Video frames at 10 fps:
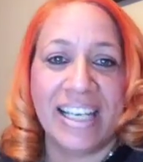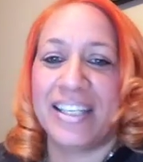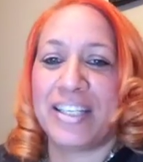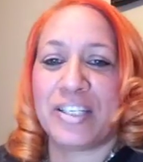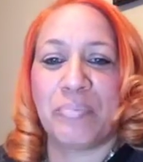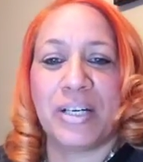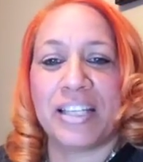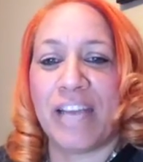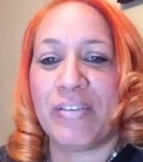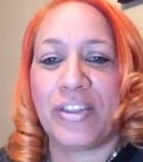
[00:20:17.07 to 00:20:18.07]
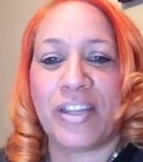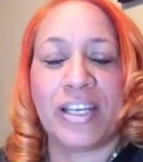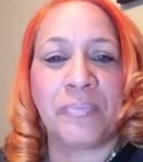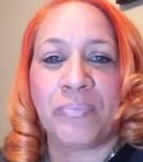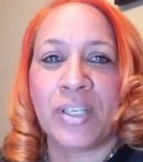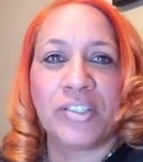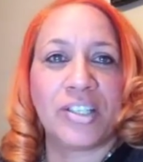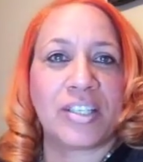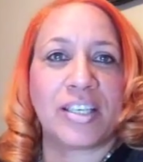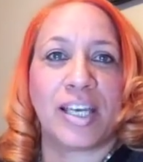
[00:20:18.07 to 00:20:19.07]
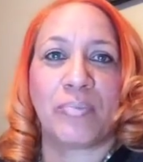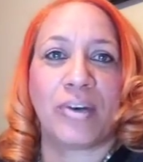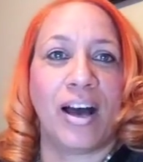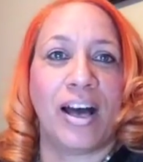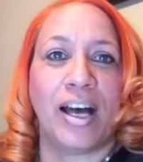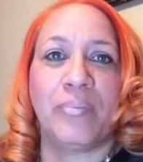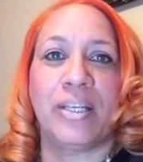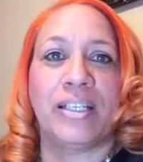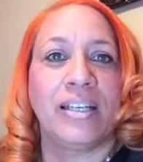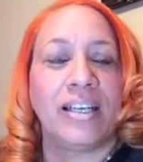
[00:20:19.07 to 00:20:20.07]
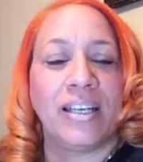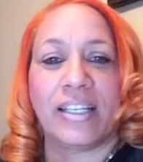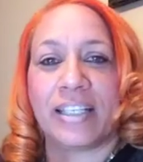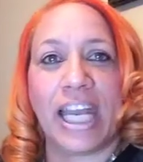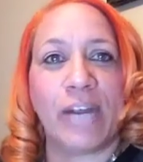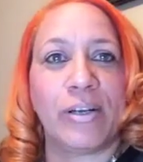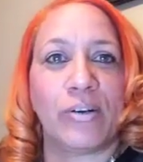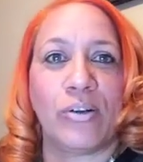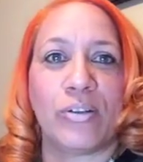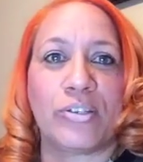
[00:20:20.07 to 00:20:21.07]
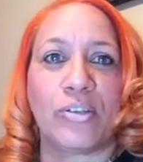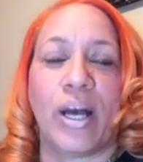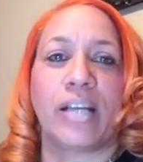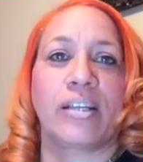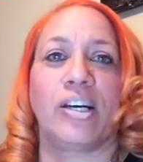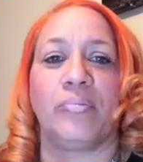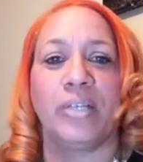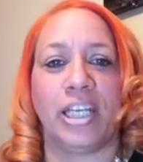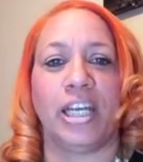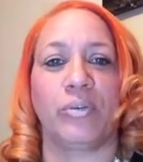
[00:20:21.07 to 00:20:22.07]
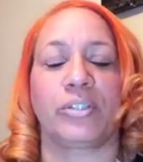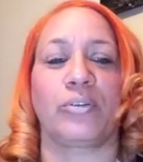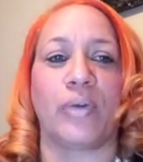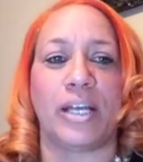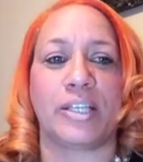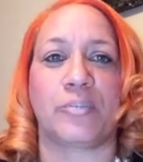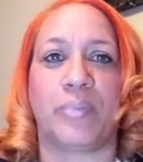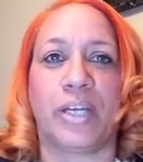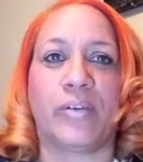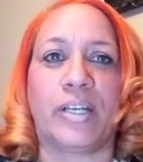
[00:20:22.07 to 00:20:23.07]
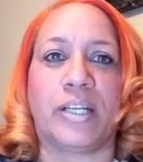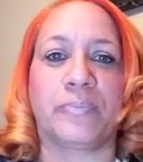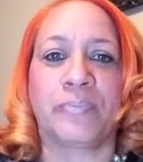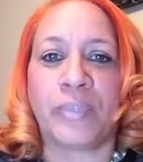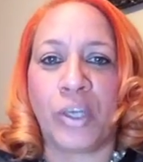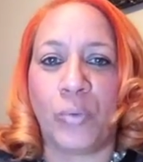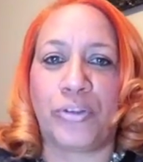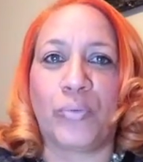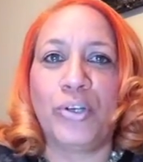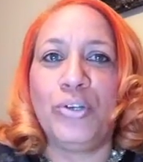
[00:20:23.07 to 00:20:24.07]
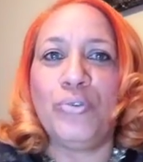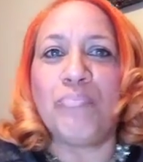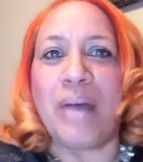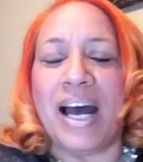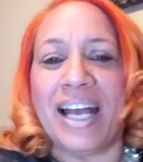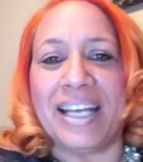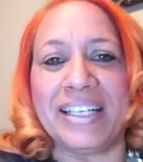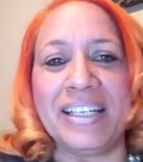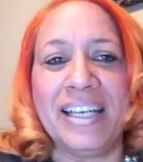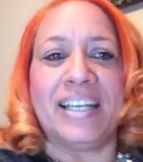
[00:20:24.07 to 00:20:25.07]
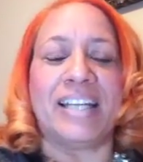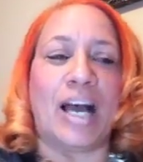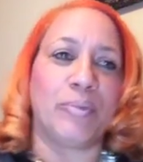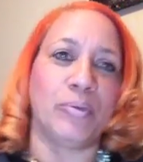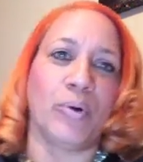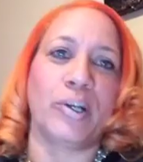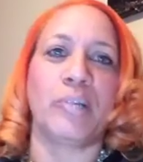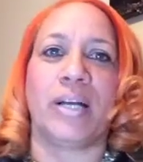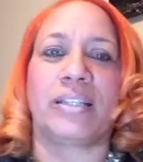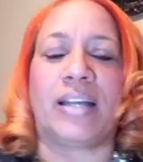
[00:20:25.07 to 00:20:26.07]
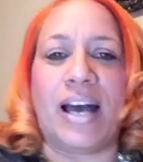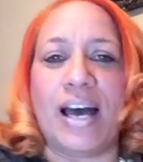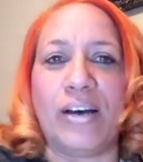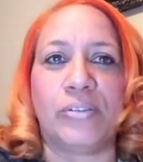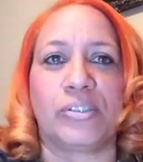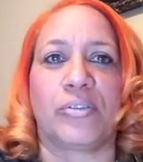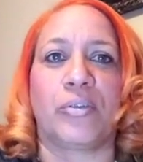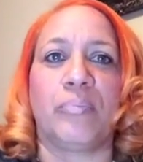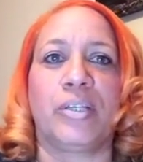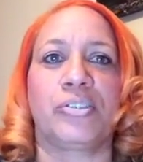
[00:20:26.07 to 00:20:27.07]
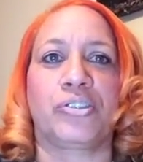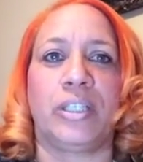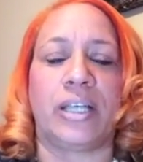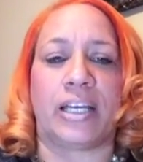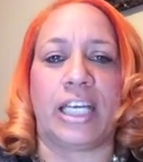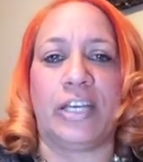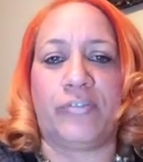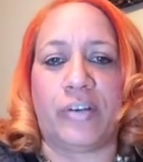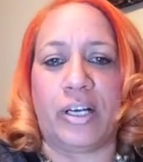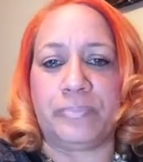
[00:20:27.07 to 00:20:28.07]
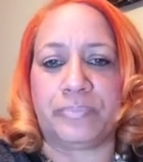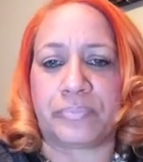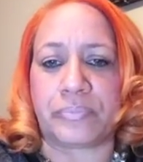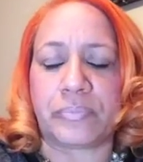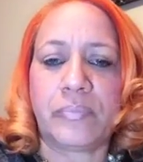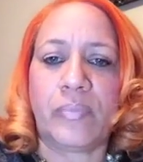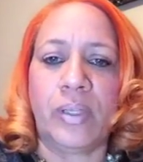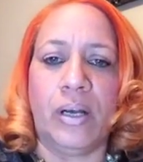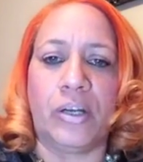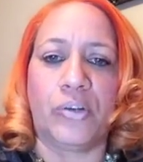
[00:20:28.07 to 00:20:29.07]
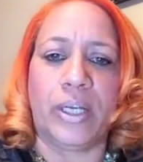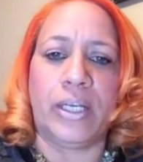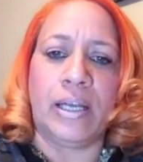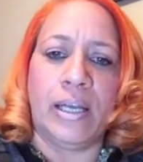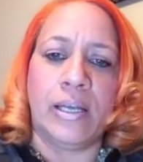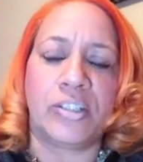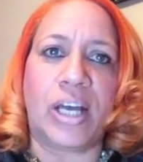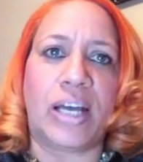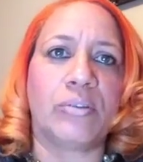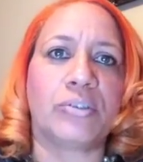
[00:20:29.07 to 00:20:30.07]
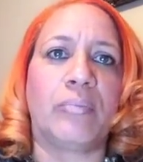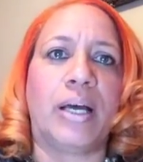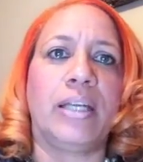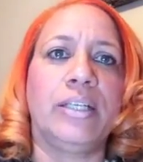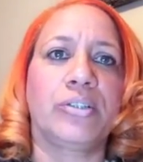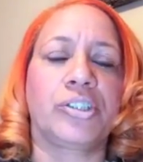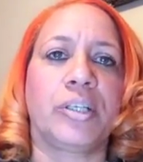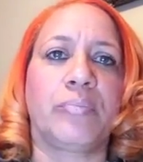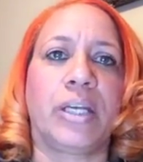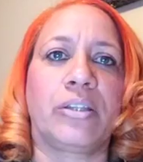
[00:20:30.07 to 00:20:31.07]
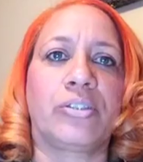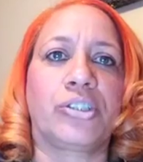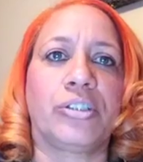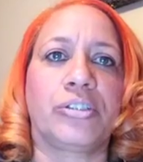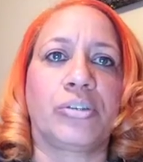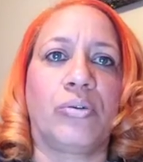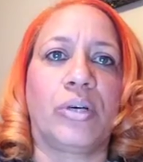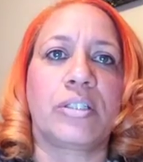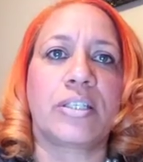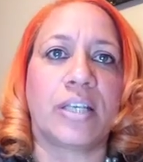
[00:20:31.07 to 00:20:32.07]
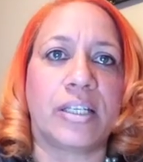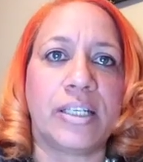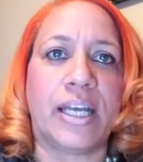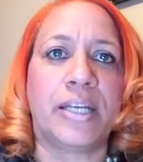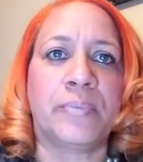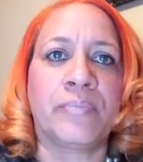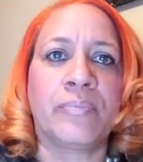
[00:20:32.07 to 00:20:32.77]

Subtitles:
this month. Everything just kept calm and carried on so I could come in here with the right spirit and with a renewed mind and not be worrying about the house or the ministry. I gave a great Shout out to my leadership in the church on Sunday